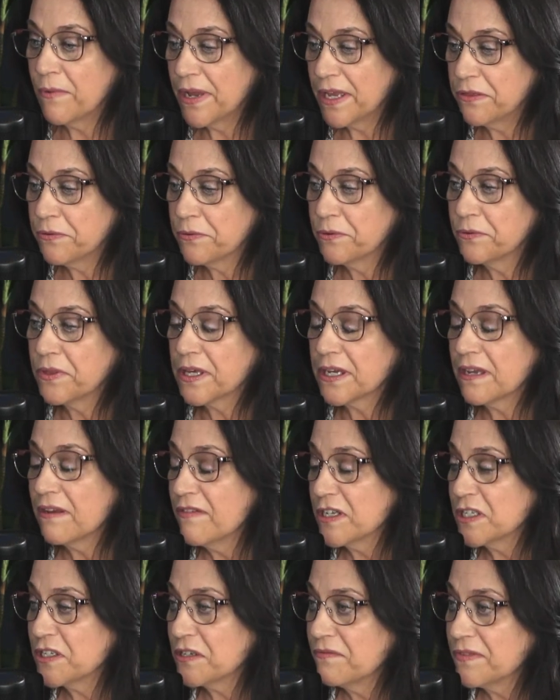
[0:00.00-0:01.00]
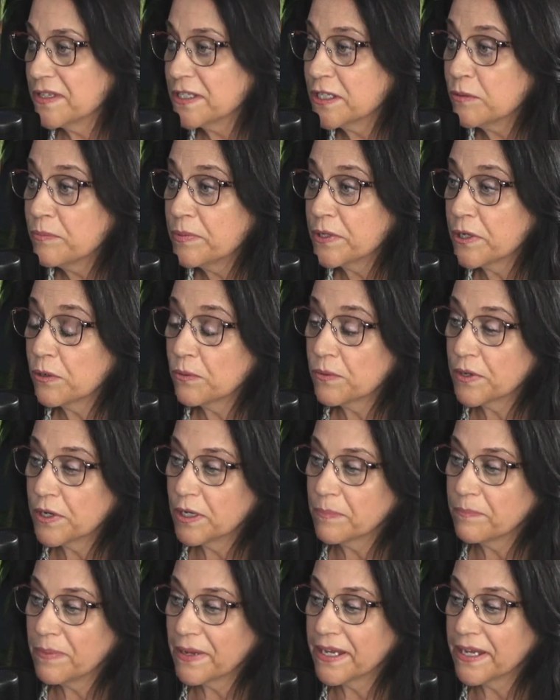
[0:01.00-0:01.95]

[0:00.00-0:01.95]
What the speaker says: way through the Convention and Visitor Bureau world.